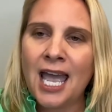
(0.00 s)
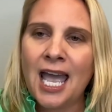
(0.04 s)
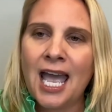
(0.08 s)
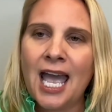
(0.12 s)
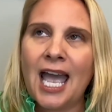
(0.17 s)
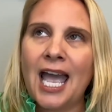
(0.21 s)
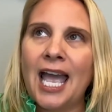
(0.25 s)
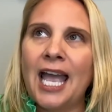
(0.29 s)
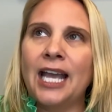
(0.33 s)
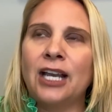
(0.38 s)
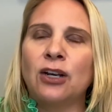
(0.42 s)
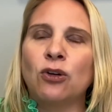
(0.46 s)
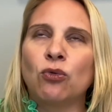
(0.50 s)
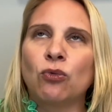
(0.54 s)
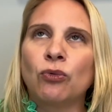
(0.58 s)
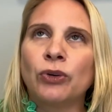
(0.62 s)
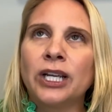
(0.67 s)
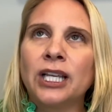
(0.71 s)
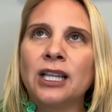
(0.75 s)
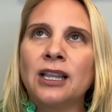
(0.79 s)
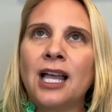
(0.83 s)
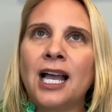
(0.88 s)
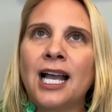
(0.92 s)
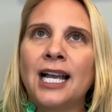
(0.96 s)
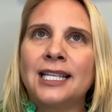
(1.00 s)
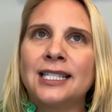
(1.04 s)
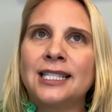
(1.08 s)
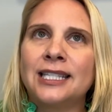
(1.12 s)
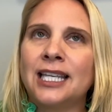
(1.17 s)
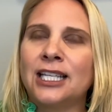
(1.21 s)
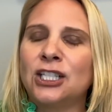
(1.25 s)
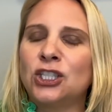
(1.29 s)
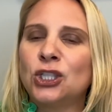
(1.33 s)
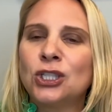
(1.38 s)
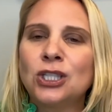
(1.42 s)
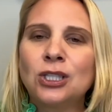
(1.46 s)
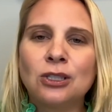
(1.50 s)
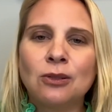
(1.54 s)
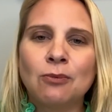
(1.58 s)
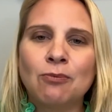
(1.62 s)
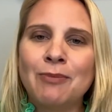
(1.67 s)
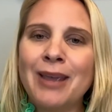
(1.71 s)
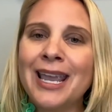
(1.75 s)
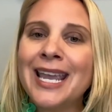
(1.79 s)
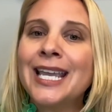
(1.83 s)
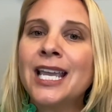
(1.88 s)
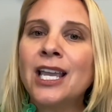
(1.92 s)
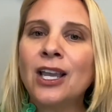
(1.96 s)
and realized that just
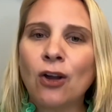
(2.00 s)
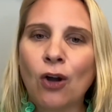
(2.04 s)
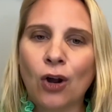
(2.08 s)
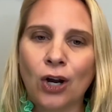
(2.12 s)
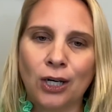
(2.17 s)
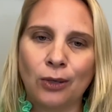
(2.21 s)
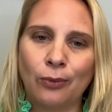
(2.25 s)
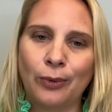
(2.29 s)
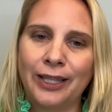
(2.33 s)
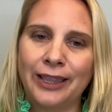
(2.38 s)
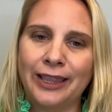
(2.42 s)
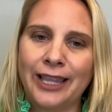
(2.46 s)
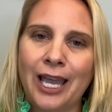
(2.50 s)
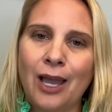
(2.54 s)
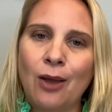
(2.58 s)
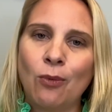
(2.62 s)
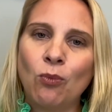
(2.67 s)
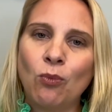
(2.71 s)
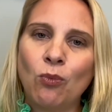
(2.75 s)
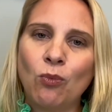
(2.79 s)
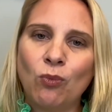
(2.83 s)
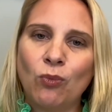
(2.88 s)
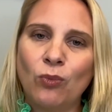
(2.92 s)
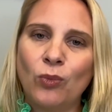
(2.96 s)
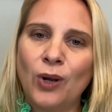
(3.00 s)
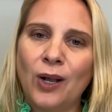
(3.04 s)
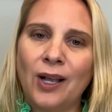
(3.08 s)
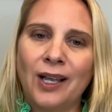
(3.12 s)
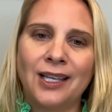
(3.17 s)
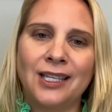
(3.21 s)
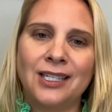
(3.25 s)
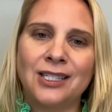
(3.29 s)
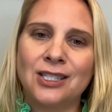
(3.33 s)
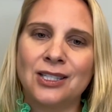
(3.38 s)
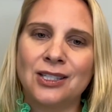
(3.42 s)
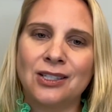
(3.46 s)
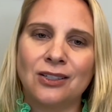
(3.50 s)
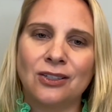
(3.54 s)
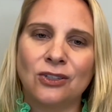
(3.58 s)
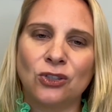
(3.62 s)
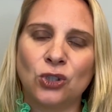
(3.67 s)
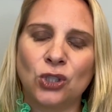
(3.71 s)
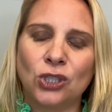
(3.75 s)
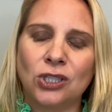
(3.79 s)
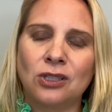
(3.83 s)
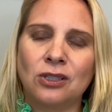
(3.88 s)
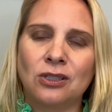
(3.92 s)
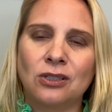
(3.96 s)
making art with them was
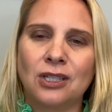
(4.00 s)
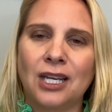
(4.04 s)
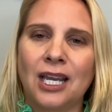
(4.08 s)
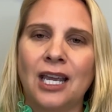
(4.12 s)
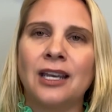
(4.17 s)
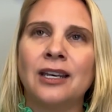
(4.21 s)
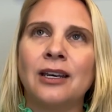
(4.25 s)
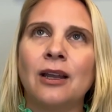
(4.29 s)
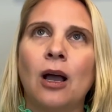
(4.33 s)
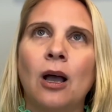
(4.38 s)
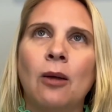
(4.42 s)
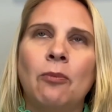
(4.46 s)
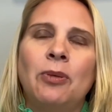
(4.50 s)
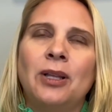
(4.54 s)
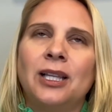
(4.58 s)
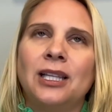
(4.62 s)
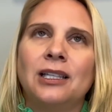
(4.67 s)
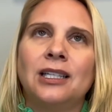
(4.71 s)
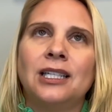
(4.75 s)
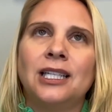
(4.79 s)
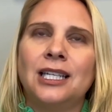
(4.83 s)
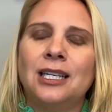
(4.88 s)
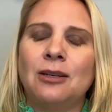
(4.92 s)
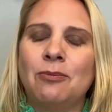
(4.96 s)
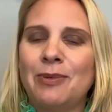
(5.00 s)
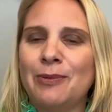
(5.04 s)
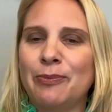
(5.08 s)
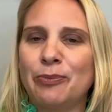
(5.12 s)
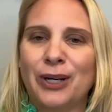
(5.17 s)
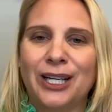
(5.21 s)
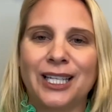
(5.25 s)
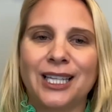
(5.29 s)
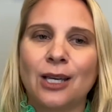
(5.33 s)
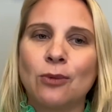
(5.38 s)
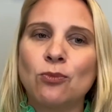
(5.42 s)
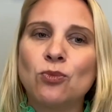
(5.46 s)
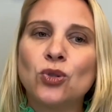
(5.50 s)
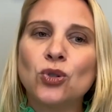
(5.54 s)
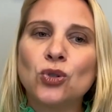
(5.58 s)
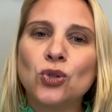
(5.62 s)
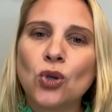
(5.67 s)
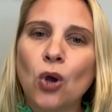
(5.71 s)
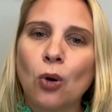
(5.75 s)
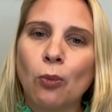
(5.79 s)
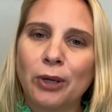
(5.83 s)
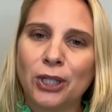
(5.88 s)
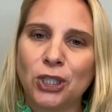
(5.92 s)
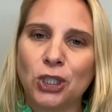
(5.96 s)
just an ability to bring them
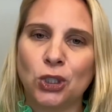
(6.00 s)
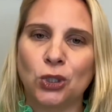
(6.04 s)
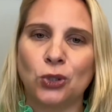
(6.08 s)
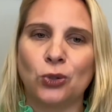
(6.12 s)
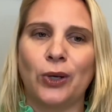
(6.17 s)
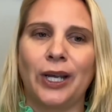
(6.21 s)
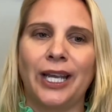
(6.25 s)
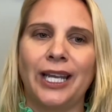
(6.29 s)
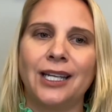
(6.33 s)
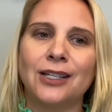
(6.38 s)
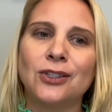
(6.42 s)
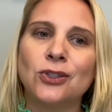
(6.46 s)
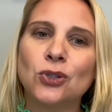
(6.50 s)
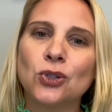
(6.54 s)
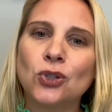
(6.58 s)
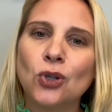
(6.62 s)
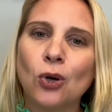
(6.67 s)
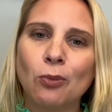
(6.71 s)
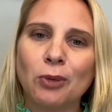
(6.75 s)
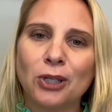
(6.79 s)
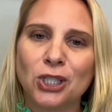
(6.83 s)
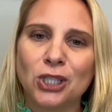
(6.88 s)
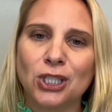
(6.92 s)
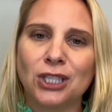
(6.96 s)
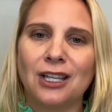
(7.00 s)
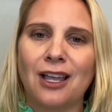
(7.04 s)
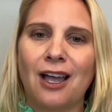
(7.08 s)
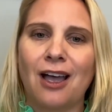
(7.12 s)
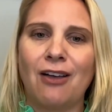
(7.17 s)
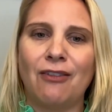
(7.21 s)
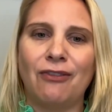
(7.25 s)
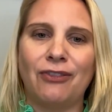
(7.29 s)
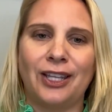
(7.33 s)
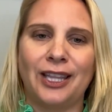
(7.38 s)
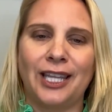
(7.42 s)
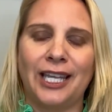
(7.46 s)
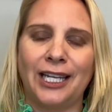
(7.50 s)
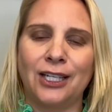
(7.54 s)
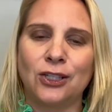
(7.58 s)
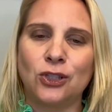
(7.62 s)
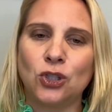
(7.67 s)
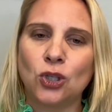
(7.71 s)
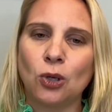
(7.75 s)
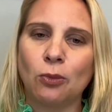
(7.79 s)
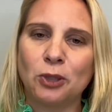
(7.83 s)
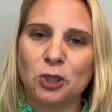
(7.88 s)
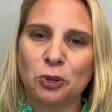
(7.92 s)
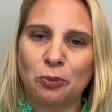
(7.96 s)
so much joy and so much love, and they had
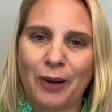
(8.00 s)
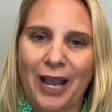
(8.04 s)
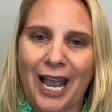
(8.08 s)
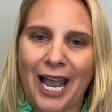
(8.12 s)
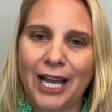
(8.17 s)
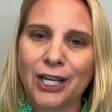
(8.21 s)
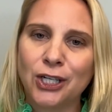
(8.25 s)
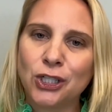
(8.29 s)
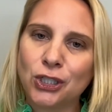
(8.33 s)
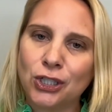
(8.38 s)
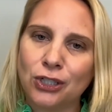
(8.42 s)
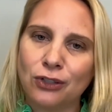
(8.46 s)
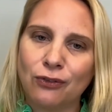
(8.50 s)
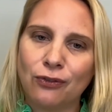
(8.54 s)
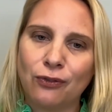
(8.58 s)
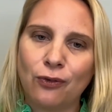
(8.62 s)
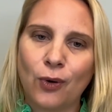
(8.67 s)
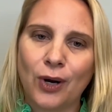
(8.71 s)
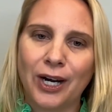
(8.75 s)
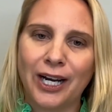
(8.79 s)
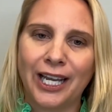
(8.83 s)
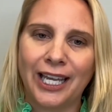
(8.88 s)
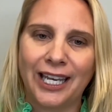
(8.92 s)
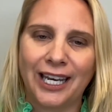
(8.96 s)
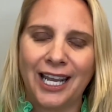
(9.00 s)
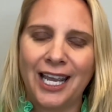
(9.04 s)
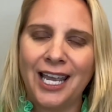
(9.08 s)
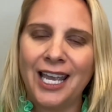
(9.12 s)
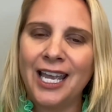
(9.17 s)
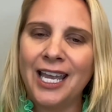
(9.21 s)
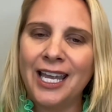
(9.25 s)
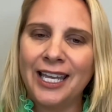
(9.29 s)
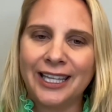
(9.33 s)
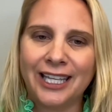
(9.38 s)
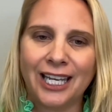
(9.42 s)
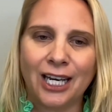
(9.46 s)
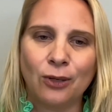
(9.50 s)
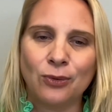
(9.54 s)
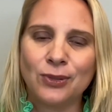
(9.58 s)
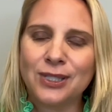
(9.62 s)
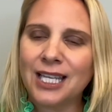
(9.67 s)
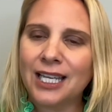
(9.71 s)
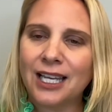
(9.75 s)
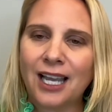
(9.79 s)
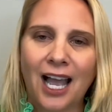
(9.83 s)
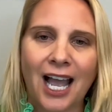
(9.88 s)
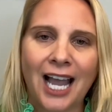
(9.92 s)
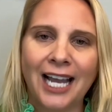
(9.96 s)
so much passion for it that I was
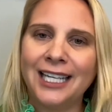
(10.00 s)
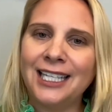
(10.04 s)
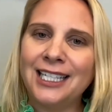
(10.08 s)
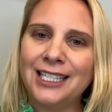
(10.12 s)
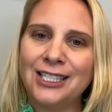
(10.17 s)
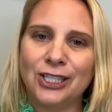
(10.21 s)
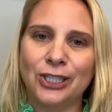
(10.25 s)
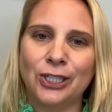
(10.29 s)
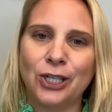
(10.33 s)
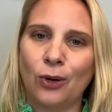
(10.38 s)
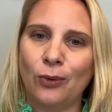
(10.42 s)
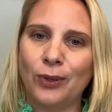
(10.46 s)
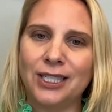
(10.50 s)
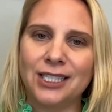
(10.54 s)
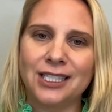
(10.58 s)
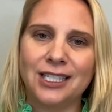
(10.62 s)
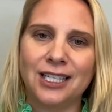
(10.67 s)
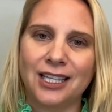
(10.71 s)
like, I need to go into